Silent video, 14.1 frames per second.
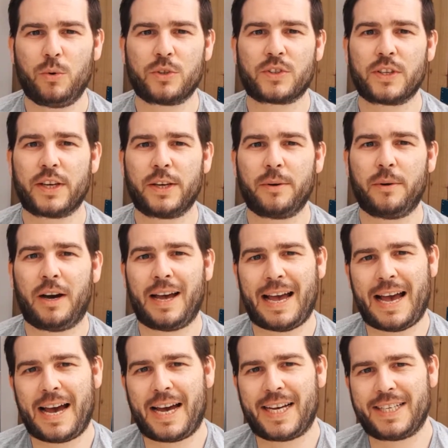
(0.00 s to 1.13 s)
Also, I
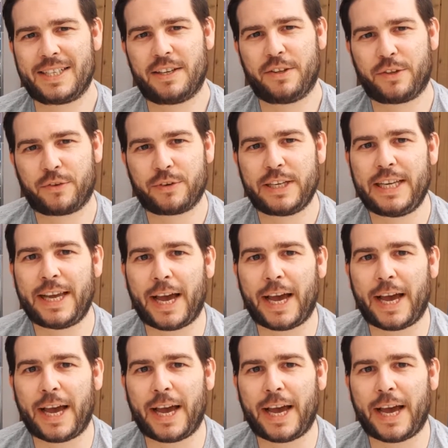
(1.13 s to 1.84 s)
had 3